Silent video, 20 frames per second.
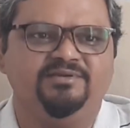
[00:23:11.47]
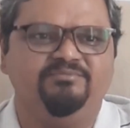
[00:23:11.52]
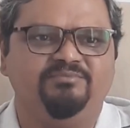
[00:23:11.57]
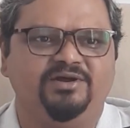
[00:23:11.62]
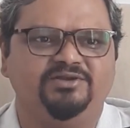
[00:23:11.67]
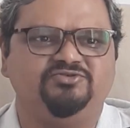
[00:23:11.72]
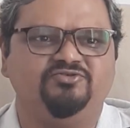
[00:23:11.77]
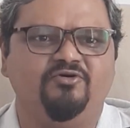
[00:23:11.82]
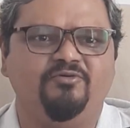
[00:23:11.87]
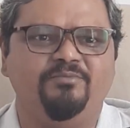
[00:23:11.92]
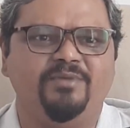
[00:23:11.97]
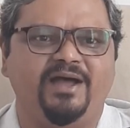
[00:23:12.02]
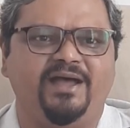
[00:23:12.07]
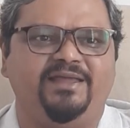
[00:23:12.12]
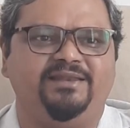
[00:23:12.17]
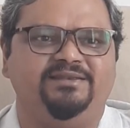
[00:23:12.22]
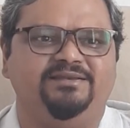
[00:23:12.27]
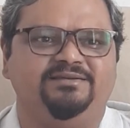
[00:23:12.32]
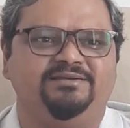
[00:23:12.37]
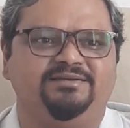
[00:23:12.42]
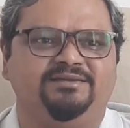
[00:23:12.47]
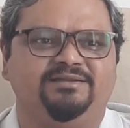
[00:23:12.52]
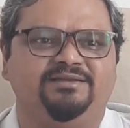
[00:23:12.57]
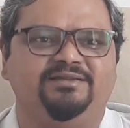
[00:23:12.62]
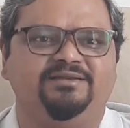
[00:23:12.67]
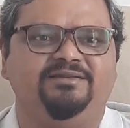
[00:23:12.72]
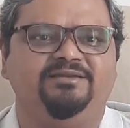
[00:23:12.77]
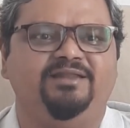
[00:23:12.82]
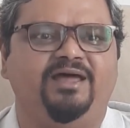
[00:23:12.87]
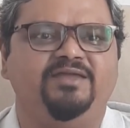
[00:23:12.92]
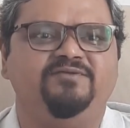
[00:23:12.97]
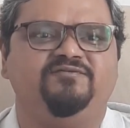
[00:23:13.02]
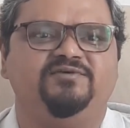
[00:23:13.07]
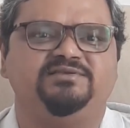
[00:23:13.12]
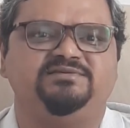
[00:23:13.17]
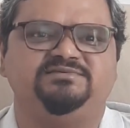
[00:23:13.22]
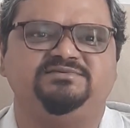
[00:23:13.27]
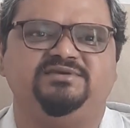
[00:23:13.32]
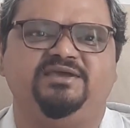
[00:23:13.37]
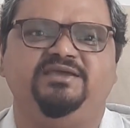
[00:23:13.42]
But oh man, life
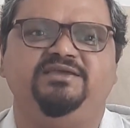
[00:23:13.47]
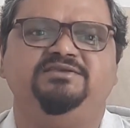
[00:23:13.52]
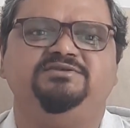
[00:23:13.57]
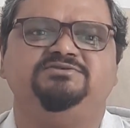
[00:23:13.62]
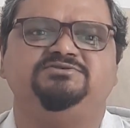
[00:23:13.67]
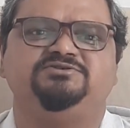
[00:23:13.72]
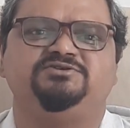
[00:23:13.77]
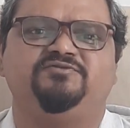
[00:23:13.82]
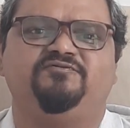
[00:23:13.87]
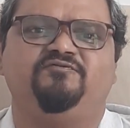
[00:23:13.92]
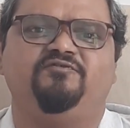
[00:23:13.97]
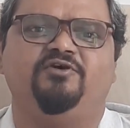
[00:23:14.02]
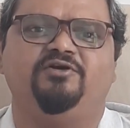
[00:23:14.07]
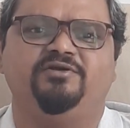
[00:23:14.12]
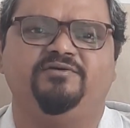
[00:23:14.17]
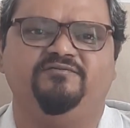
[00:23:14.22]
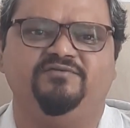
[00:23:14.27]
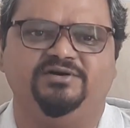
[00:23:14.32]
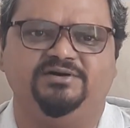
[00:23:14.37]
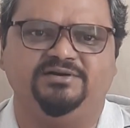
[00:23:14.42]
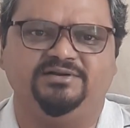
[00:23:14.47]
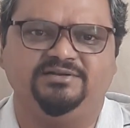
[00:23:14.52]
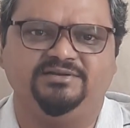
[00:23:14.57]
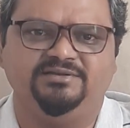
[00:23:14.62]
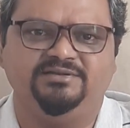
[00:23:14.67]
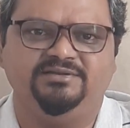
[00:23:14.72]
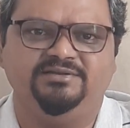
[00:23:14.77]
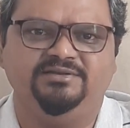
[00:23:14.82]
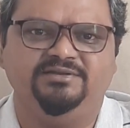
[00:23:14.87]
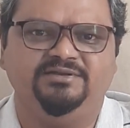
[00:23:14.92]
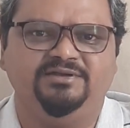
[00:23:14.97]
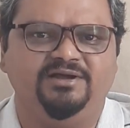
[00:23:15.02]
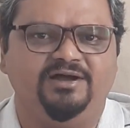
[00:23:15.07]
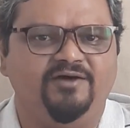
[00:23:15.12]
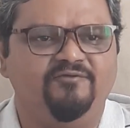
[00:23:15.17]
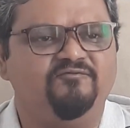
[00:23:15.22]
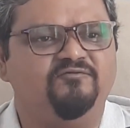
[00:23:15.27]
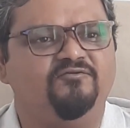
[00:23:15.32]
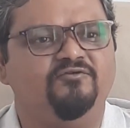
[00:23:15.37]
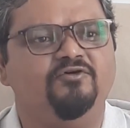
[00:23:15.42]
has changed forever.
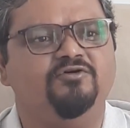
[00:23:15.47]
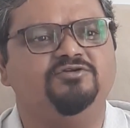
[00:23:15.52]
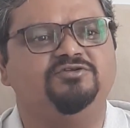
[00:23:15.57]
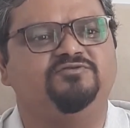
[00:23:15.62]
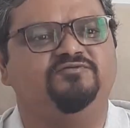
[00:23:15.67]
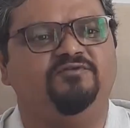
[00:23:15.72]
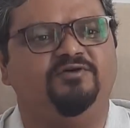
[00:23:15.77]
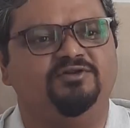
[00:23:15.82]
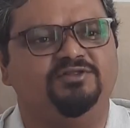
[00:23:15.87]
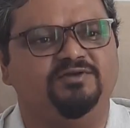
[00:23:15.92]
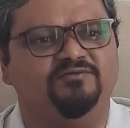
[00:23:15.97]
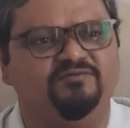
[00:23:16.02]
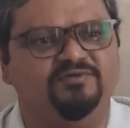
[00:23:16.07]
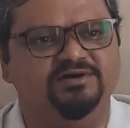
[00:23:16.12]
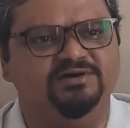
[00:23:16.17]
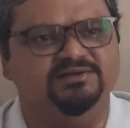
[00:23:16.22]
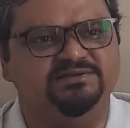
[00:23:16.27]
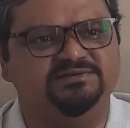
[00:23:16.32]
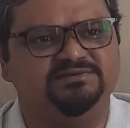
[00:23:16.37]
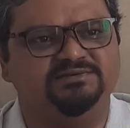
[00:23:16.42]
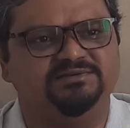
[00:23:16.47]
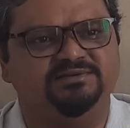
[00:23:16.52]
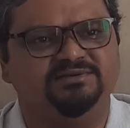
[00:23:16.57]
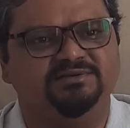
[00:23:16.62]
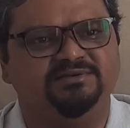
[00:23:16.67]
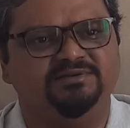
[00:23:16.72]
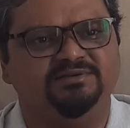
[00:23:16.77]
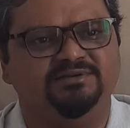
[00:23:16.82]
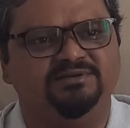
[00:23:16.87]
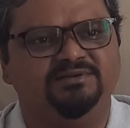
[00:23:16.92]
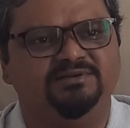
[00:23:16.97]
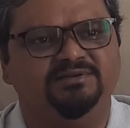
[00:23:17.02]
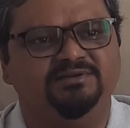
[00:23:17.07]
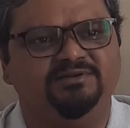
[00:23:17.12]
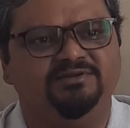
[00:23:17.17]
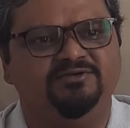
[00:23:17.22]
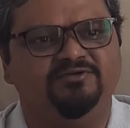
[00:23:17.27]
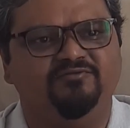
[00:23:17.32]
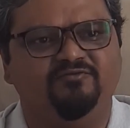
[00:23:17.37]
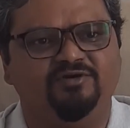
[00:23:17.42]
Of course, for the worse.
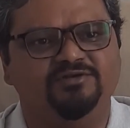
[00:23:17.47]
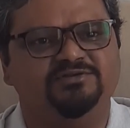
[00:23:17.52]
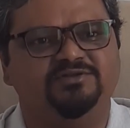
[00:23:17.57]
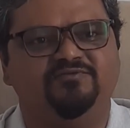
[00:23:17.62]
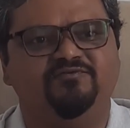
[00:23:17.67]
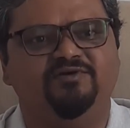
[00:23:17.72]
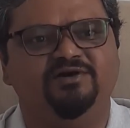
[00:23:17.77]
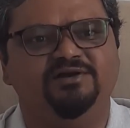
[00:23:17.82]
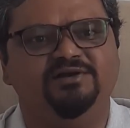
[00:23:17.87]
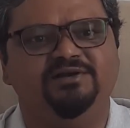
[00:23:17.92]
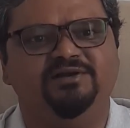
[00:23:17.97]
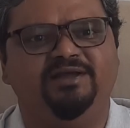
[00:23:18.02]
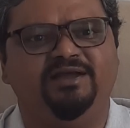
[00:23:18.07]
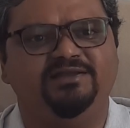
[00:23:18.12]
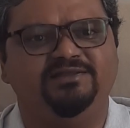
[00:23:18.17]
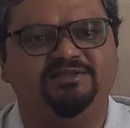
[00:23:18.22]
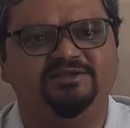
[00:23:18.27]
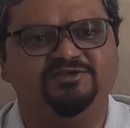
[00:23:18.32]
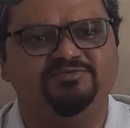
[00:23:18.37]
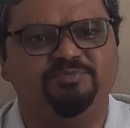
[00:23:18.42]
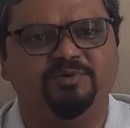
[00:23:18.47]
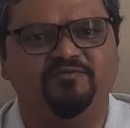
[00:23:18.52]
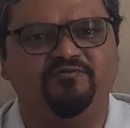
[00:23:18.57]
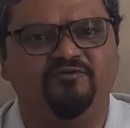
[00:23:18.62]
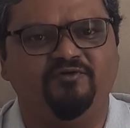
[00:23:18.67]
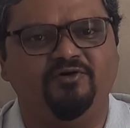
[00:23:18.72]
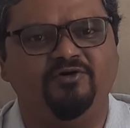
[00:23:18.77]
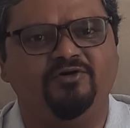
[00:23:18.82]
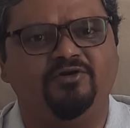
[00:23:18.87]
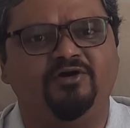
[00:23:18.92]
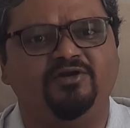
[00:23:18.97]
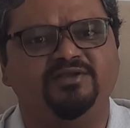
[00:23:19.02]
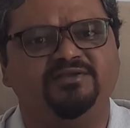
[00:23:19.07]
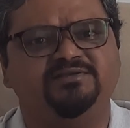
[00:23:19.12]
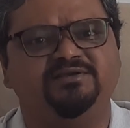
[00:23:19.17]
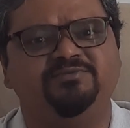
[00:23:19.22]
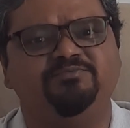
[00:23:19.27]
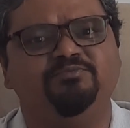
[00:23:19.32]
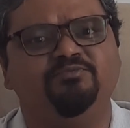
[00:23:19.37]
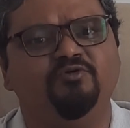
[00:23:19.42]
Was the world like this before, or
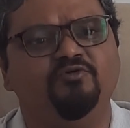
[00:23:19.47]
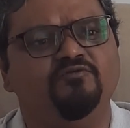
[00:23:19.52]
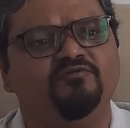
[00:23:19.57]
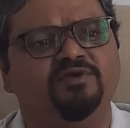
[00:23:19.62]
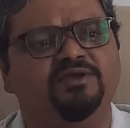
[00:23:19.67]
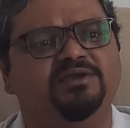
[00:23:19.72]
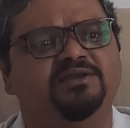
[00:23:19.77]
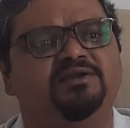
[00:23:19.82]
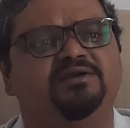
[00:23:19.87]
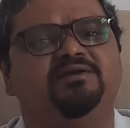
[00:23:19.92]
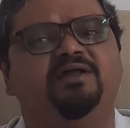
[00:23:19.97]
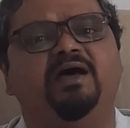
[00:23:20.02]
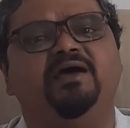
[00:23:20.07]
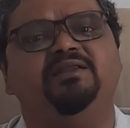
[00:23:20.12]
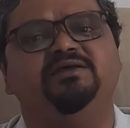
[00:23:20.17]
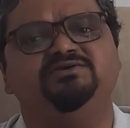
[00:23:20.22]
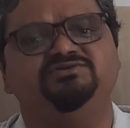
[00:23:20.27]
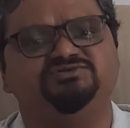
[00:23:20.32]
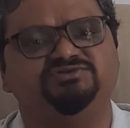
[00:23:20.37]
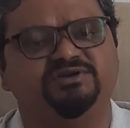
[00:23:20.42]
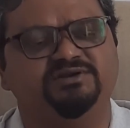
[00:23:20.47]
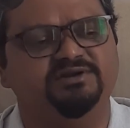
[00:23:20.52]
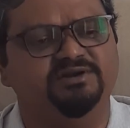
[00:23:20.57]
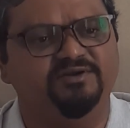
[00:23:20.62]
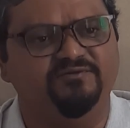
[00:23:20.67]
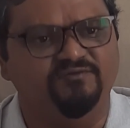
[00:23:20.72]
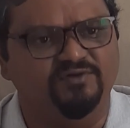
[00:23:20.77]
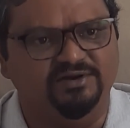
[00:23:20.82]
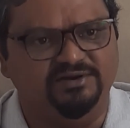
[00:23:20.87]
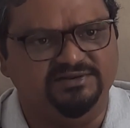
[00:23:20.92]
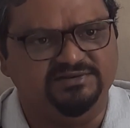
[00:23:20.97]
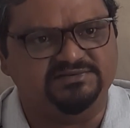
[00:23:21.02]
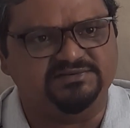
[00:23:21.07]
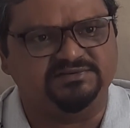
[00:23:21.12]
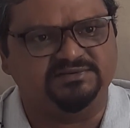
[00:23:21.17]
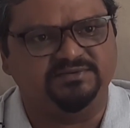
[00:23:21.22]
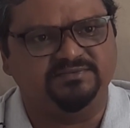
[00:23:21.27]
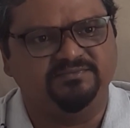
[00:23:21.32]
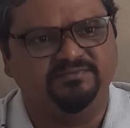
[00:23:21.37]
is it moving in a direction reverse?